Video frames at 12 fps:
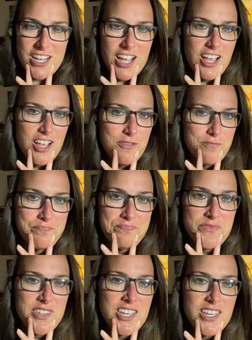Um,
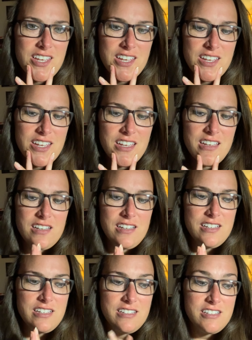
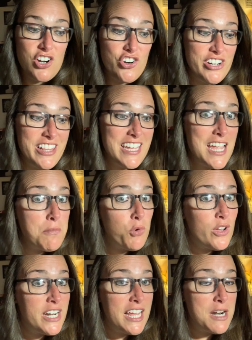currently I'm
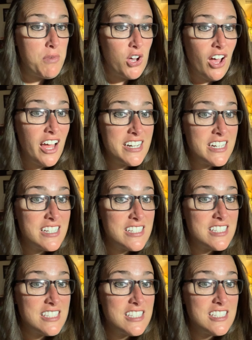on
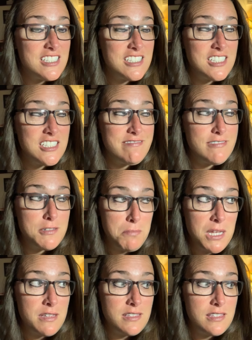antibiotics for a
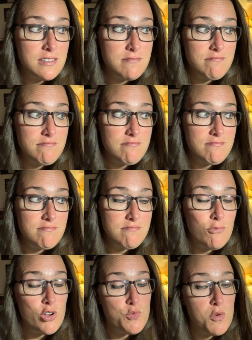month,
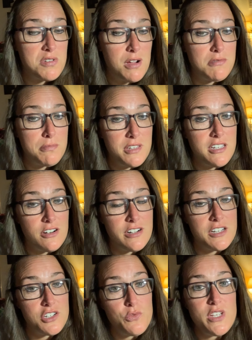which will probably turn
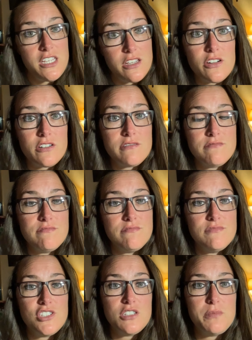into a year
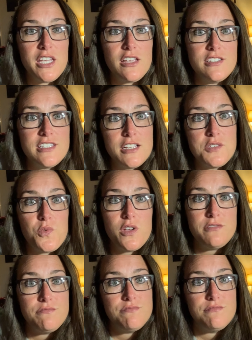just because that's
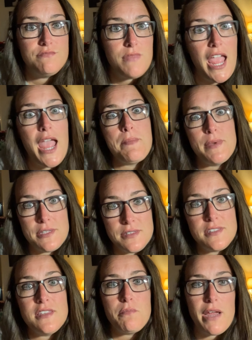what
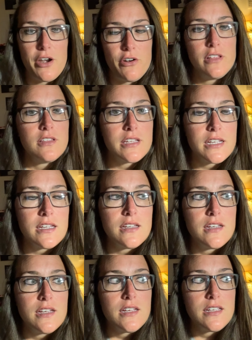happens apparently
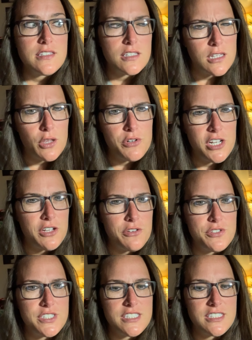the low
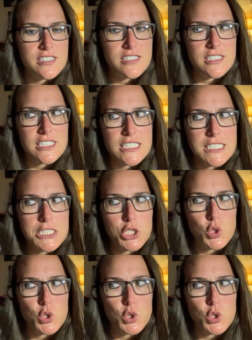dose